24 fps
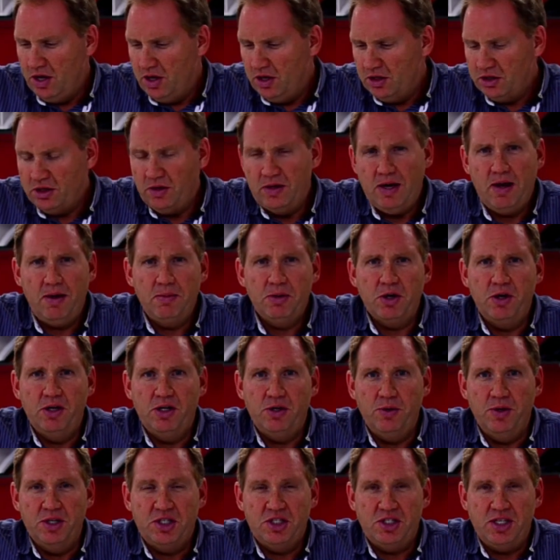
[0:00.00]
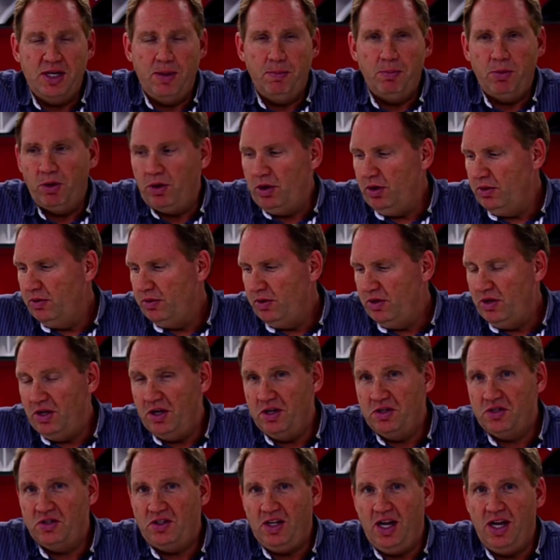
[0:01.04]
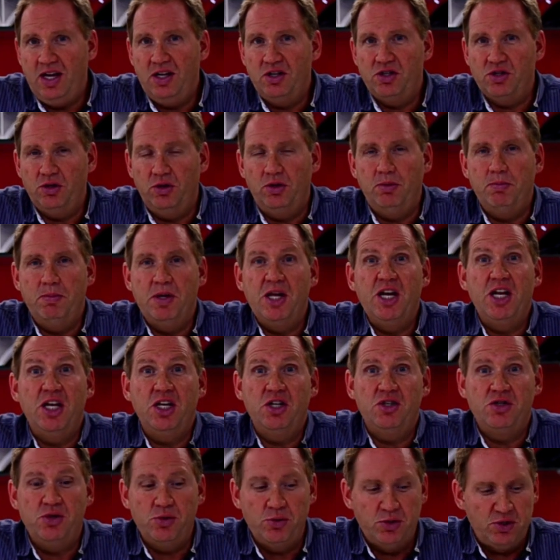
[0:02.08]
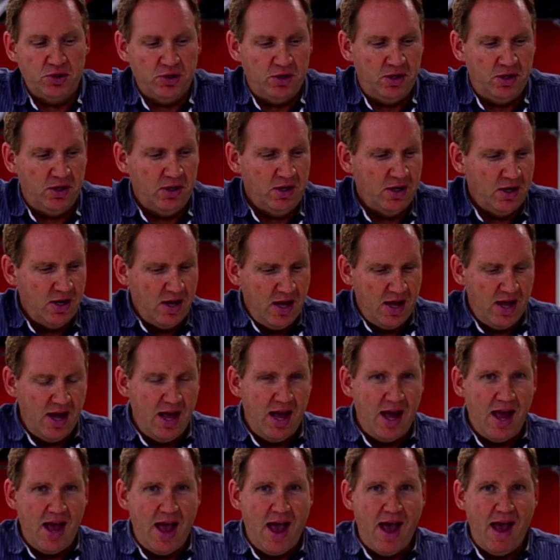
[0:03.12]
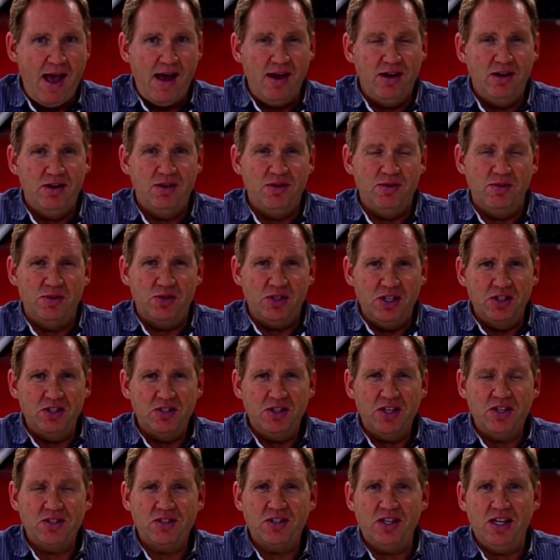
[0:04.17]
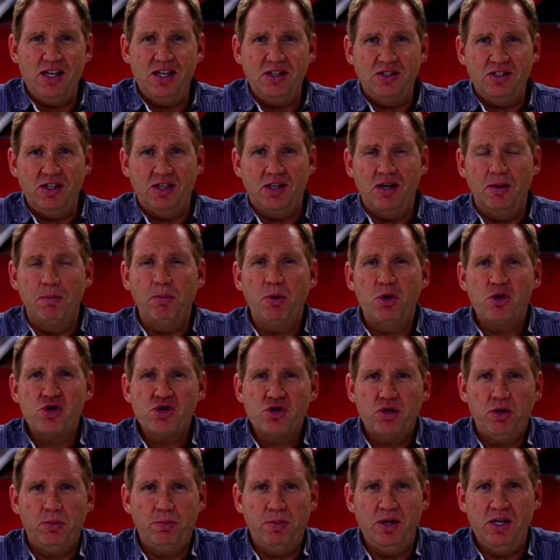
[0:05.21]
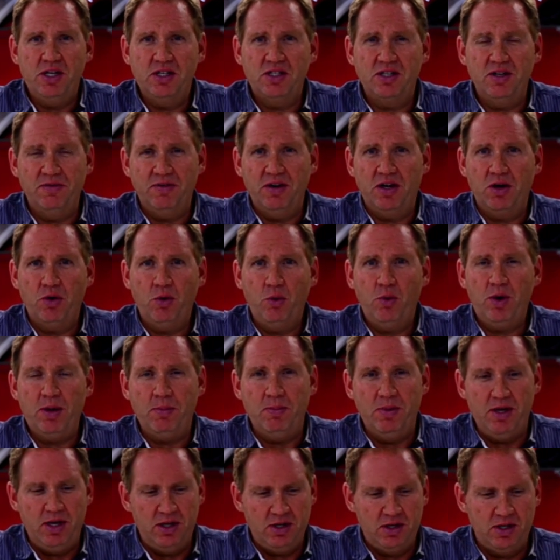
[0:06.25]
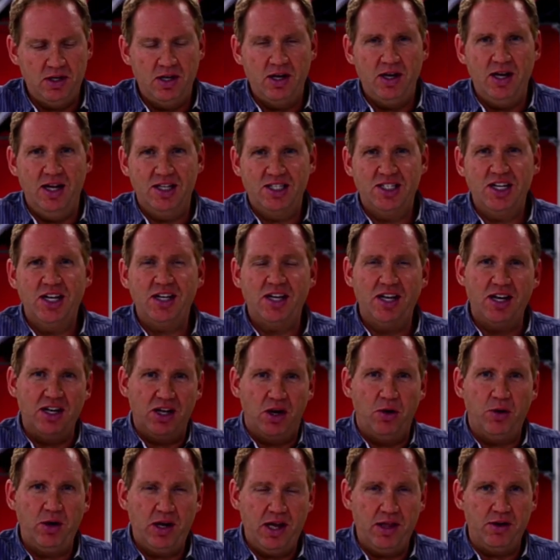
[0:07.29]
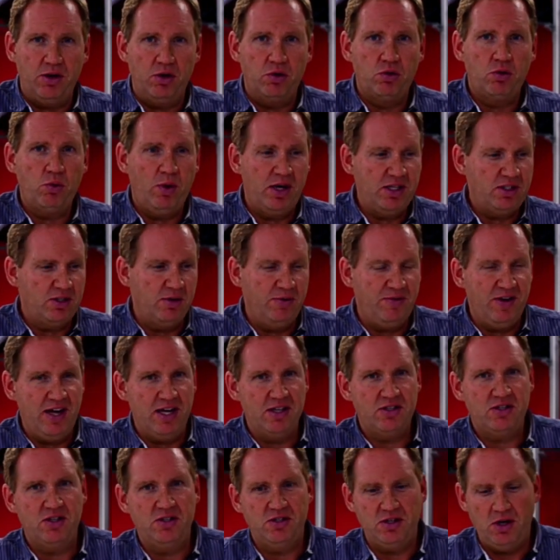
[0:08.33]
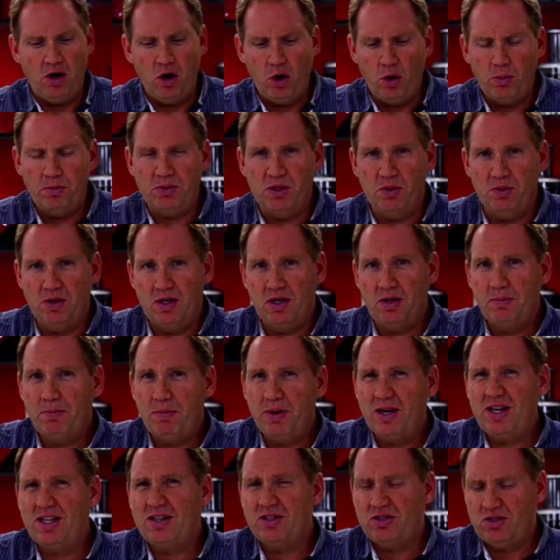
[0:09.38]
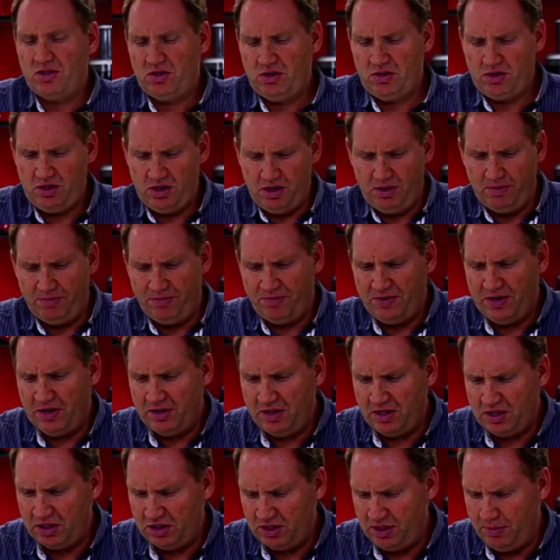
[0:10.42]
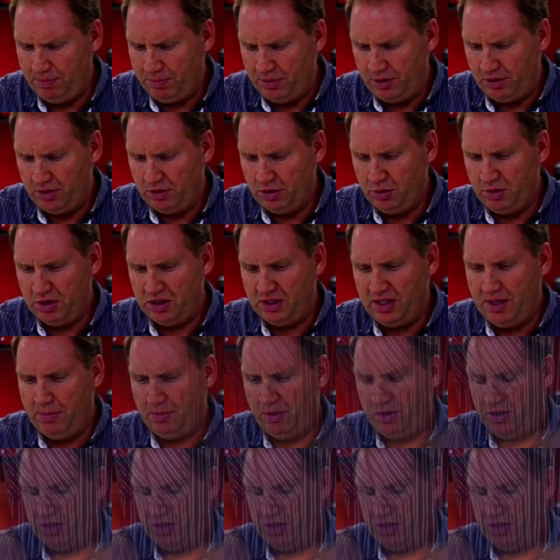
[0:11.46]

So now I'm going to assemble this Angel mini juicer. And since this is a commercial piece of equipment, it's not going to go together quite so fast as a home unit, but it's still fairly simple to assemble